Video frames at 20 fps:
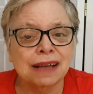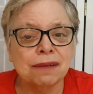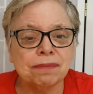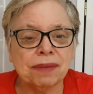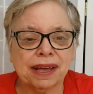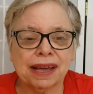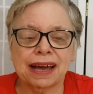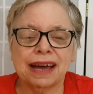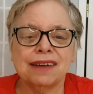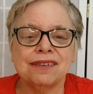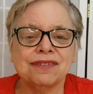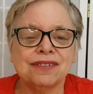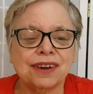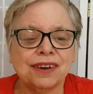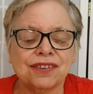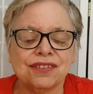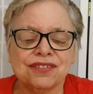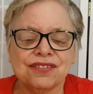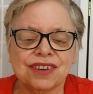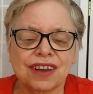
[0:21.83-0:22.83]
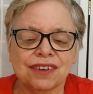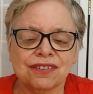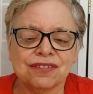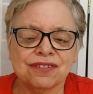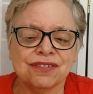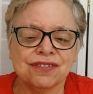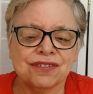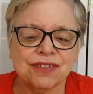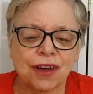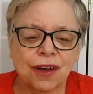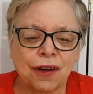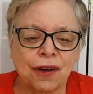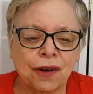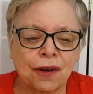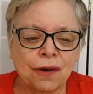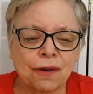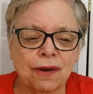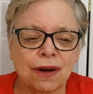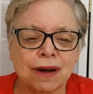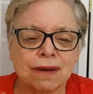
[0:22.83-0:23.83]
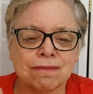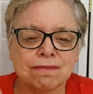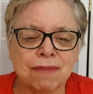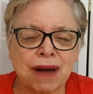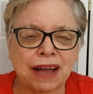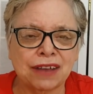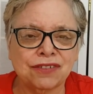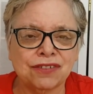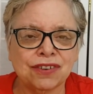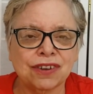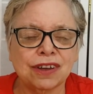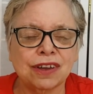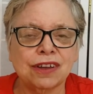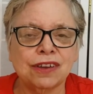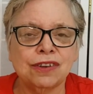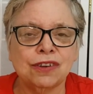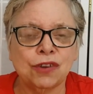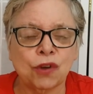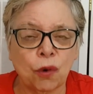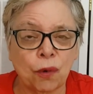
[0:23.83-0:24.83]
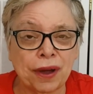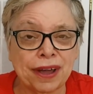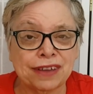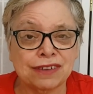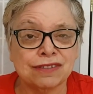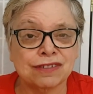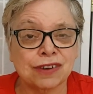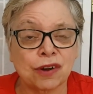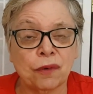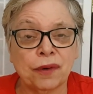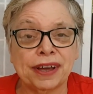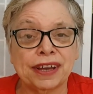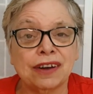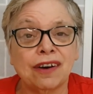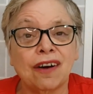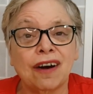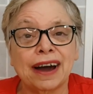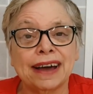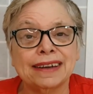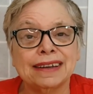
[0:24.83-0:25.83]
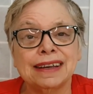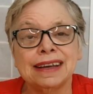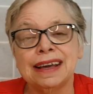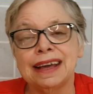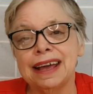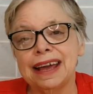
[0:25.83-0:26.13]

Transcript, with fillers: because there's just so much noise going on